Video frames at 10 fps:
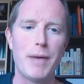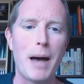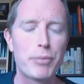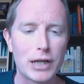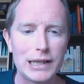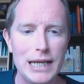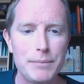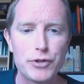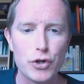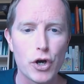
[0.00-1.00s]
and proclaim
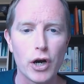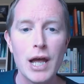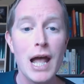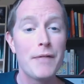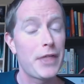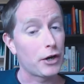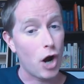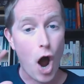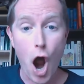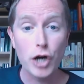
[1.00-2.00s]
to her that her
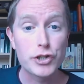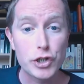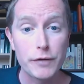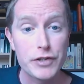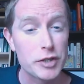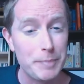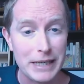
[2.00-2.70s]
hard service has been